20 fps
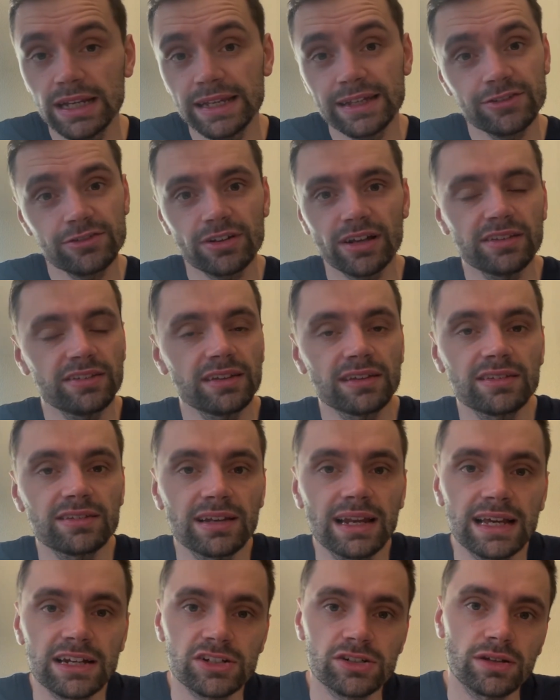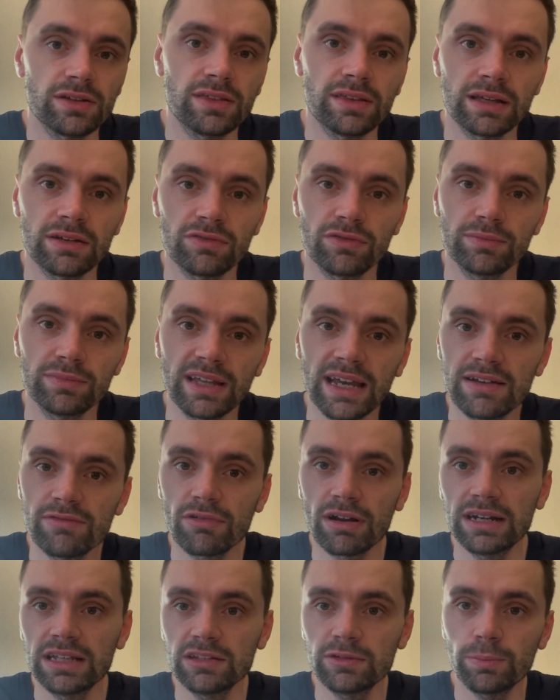interesting selection, I think, from Dave
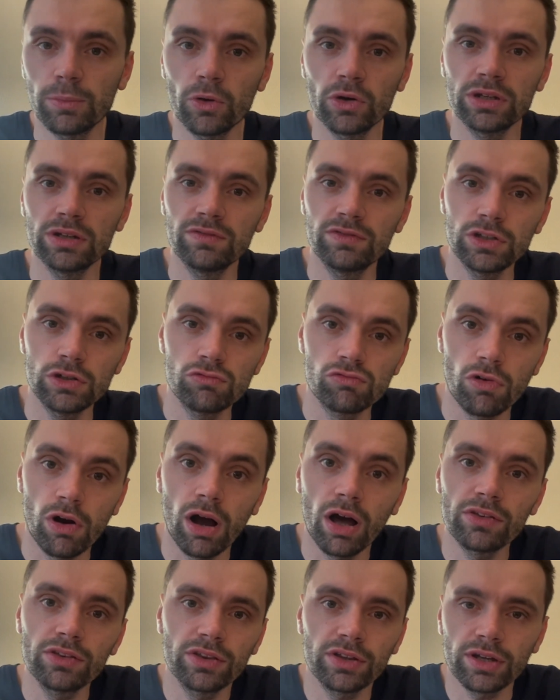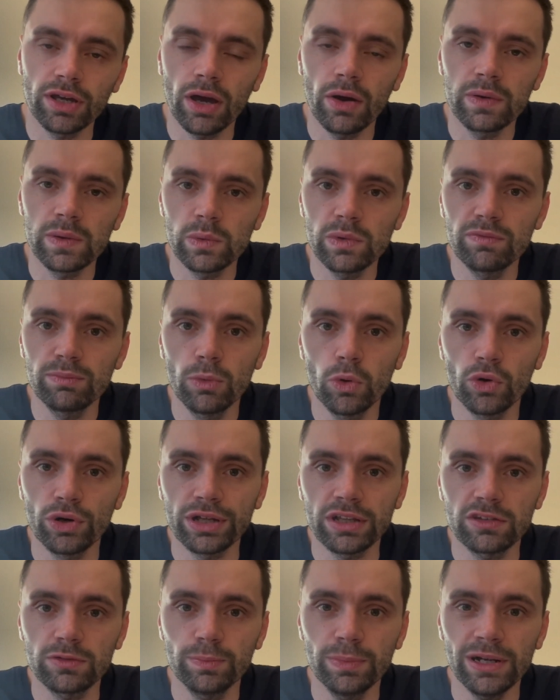Rennie's point of view, rather than going with more
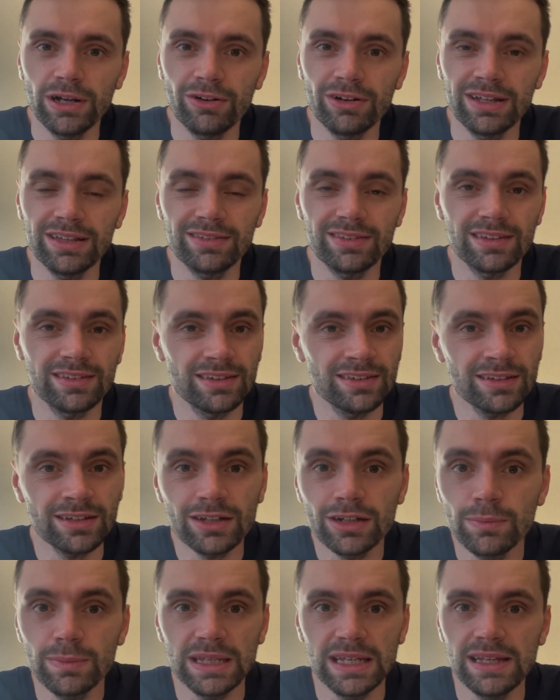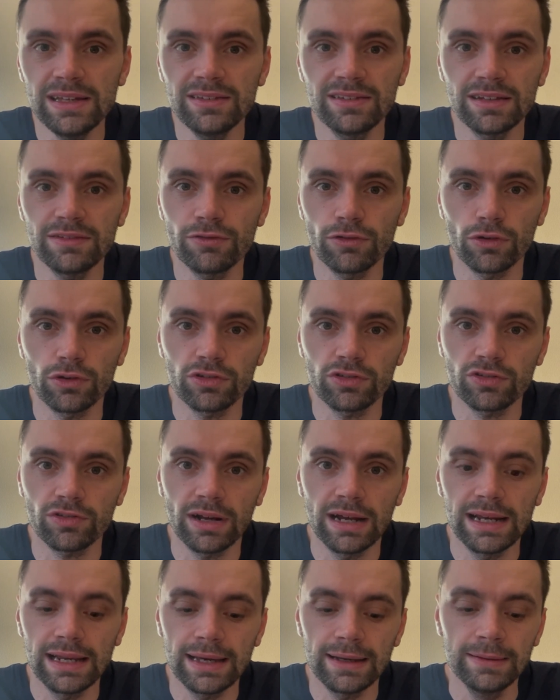experience. This isn't going to be easy for
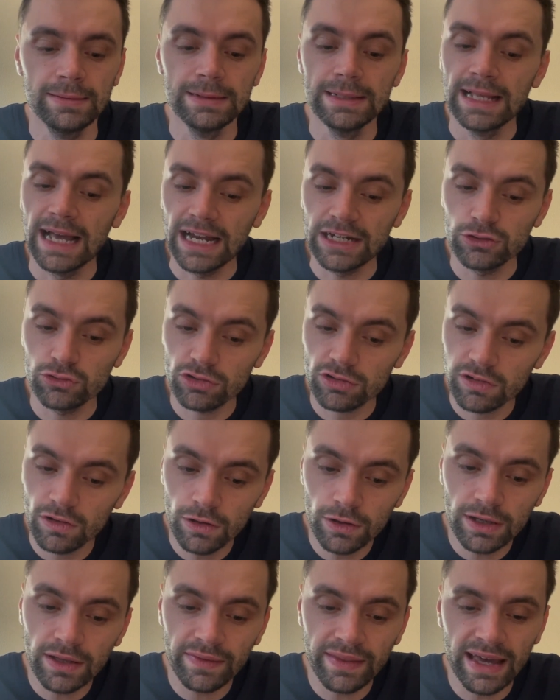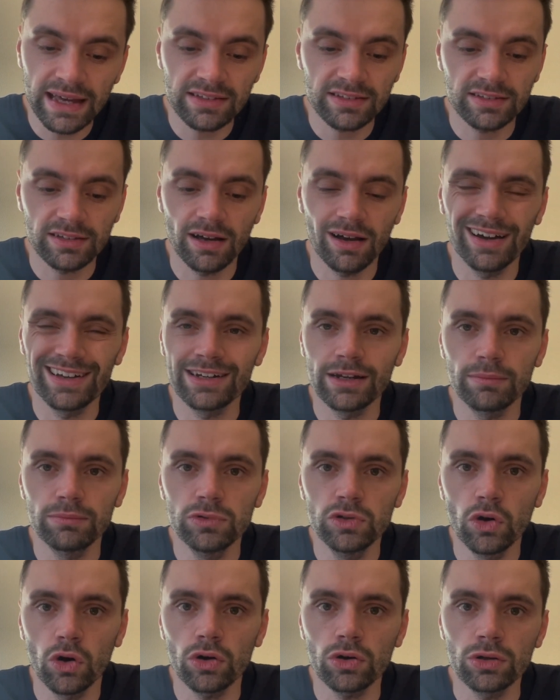Australia. And you just look at their side, and
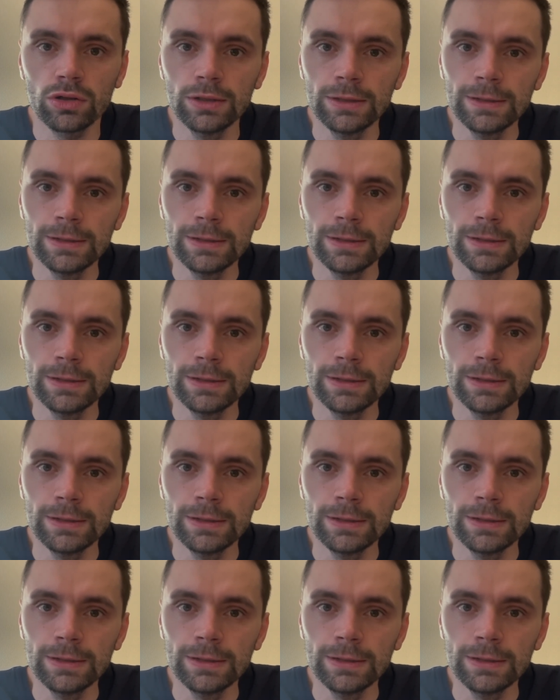I'm not